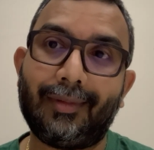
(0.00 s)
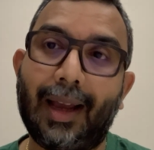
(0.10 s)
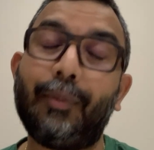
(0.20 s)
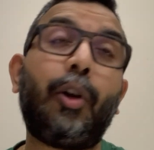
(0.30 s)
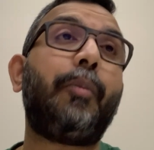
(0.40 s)

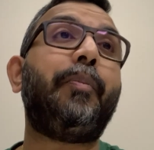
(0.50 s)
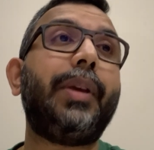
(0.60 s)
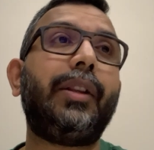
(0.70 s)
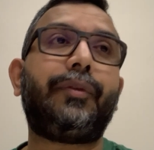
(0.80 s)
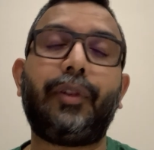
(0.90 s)
I'm not
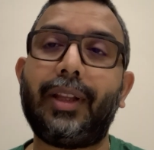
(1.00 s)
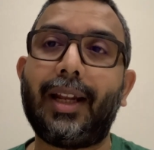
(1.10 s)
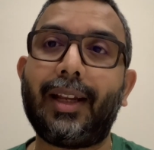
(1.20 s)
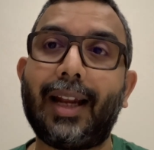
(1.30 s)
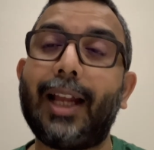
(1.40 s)
built for that.
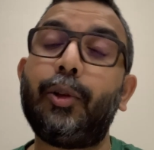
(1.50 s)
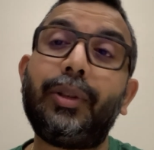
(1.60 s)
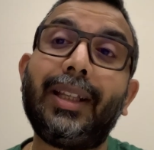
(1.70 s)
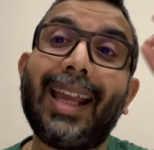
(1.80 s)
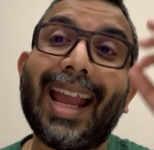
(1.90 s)
And I don't
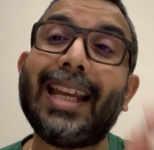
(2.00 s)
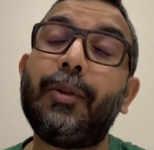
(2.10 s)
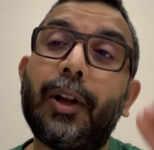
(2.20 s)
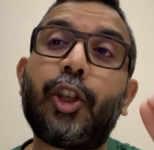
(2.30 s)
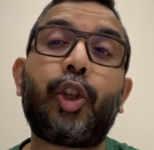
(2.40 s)
think
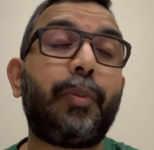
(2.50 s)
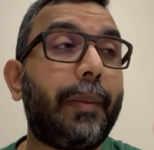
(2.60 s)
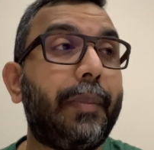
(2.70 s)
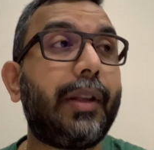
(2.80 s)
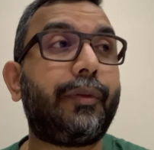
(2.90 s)
anyone should be
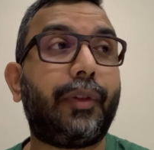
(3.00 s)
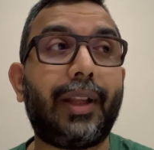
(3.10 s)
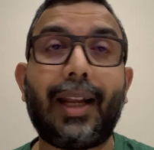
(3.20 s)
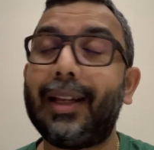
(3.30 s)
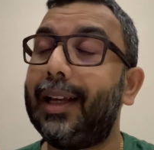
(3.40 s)
built for that.